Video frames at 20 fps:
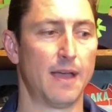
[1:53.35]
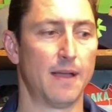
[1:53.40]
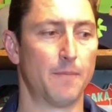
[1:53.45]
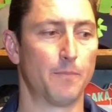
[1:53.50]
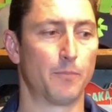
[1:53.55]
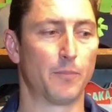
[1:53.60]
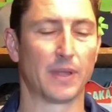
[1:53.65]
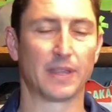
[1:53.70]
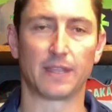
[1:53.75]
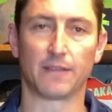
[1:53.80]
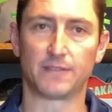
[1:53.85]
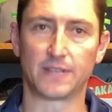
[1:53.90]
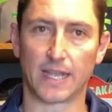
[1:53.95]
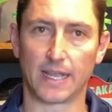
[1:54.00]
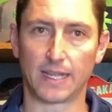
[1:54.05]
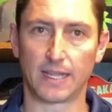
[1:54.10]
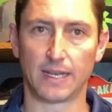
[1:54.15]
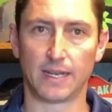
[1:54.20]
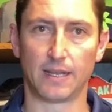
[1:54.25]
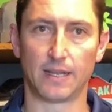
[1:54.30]
but they've
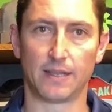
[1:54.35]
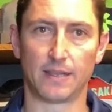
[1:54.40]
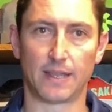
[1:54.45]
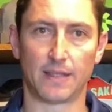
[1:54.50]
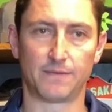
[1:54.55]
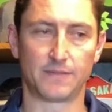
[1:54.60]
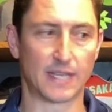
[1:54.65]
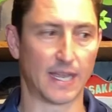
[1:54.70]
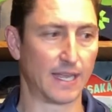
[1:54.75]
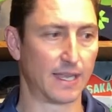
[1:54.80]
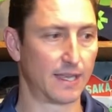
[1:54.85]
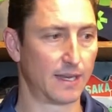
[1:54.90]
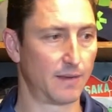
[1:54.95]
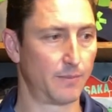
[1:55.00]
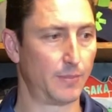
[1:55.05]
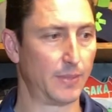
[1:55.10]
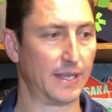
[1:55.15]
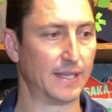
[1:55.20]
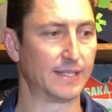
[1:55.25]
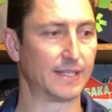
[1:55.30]
taken a
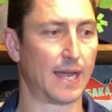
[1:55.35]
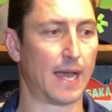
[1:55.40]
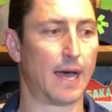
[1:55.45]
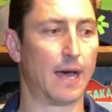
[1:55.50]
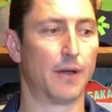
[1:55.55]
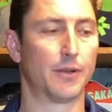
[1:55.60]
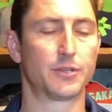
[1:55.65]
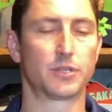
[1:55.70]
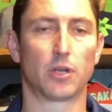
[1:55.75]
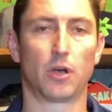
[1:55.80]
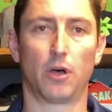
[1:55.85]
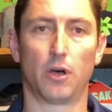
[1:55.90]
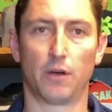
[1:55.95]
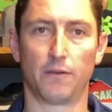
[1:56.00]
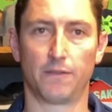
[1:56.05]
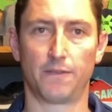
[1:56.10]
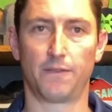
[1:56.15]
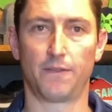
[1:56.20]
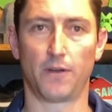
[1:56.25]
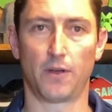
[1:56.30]
piece out
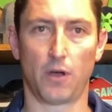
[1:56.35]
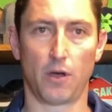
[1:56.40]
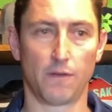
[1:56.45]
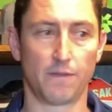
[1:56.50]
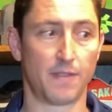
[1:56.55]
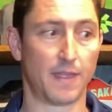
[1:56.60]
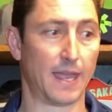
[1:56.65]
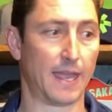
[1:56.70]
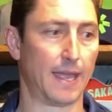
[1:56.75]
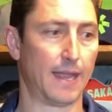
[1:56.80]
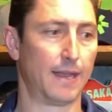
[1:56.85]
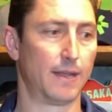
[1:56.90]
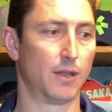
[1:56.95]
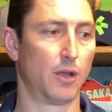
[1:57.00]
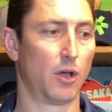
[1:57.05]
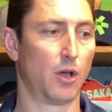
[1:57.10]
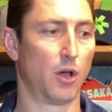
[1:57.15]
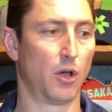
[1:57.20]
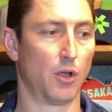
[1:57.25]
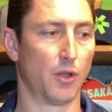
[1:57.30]
of the head
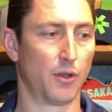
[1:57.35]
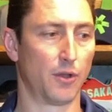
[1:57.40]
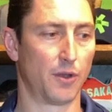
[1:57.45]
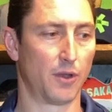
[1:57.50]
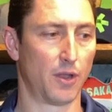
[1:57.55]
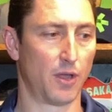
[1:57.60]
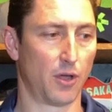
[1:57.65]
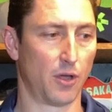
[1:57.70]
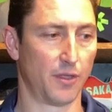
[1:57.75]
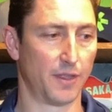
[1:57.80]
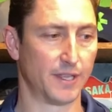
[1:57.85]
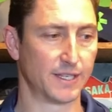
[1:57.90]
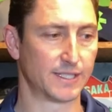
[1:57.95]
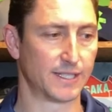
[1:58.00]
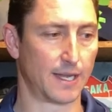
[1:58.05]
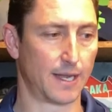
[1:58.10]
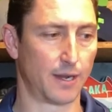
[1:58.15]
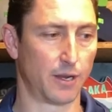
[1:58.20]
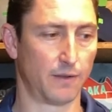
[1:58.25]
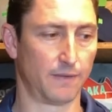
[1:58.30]
on this
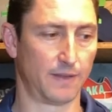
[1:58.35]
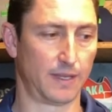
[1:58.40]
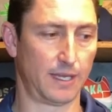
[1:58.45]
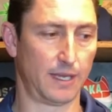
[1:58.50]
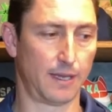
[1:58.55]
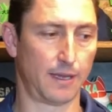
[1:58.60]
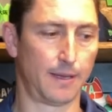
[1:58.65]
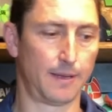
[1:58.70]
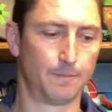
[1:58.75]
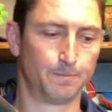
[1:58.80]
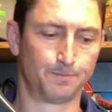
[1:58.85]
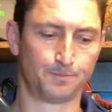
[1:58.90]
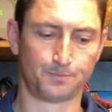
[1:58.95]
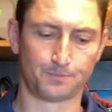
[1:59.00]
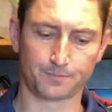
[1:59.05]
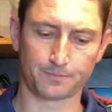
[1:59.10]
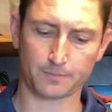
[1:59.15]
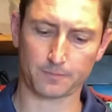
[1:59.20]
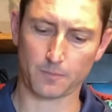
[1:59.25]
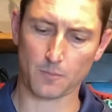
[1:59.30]
side over here,
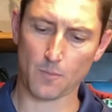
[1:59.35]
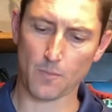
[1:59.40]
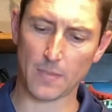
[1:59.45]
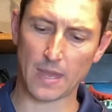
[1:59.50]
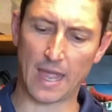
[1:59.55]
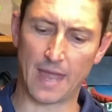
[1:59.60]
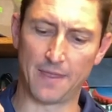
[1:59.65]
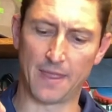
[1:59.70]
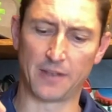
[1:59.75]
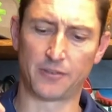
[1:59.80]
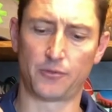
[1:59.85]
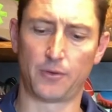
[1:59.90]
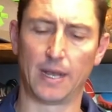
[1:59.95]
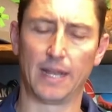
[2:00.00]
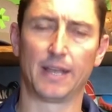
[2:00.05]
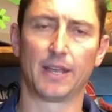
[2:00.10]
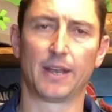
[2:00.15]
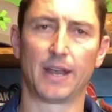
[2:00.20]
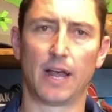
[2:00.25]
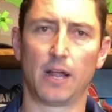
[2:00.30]
and that's really
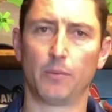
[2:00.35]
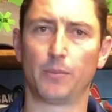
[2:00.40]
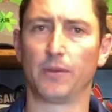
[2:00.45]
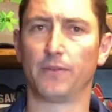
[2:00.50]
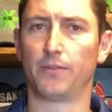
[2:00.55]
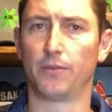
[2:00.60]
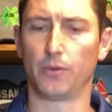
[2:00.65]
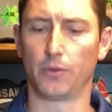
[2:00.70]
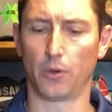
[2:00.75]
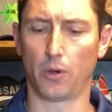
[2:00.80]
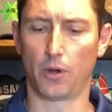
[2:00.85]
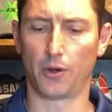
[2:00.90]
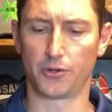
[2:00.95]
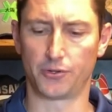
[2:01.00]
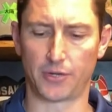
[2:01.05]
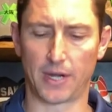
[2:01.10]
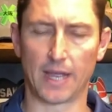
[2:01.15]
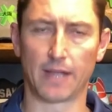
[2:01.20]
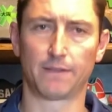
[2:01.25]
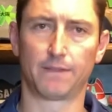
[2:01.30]
going to help if you are a
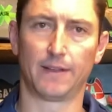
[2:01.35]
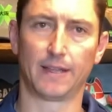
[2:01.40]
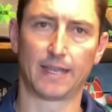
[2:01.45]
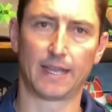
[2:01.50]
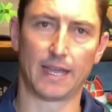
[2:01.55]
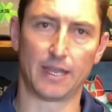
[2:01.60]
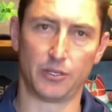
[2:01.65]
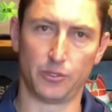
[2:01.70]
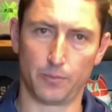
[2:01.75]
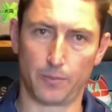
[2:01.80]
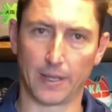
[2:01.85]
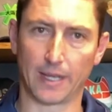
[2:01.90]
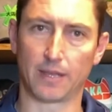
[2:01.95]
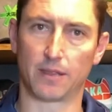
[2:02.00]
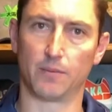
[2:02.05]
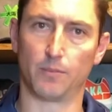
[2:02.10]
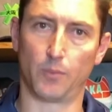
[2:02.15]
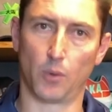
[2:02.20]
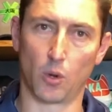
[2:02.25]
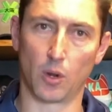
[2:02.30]
drag flicker and you pick the
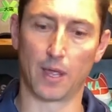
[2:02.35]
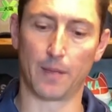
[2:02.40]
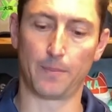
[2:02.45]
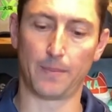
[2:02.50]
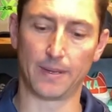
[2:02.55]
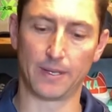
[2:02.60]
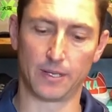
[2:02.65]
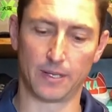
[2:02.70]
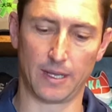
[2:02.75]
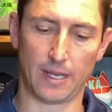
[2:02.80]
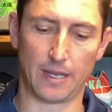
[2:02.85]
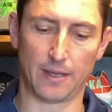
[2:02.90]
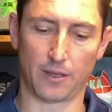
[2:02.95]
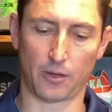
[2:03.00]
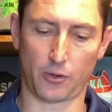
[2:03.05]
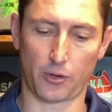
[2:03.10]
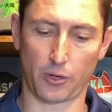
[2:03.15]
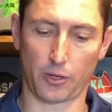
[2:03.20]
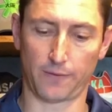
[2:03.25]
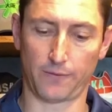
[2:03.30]
ball up in the
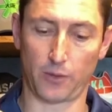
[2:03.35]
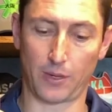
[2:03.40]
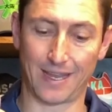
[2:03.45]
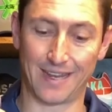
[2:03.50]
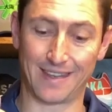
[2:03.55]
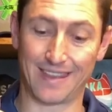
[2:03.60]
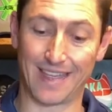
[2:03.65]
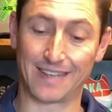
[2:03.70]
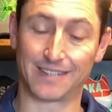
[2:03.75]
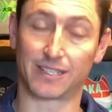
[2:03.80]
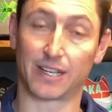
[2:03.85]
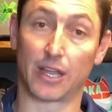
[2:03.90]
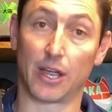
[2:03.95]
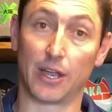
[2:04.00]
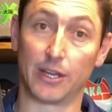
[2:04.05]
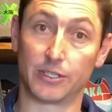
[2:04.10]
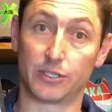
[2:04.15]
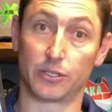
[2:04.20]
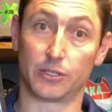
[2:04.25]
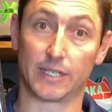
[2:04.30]
crook of your head. That's going
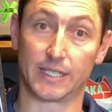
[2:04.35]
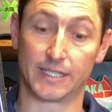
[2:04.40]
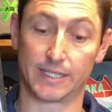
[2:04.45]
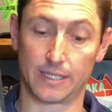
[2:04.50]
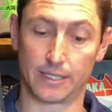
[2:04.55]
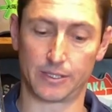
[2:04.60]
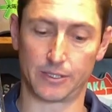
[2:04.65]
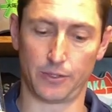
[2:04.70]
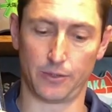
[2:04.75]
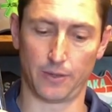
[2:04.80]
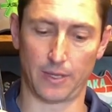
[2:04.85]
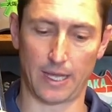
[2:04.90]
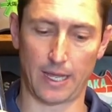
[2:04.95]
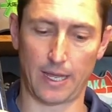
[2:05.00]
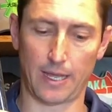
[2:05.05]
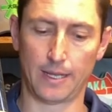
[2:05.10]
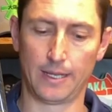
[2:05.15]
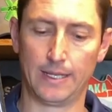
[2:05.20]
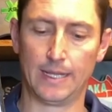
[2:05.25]
to assist you there.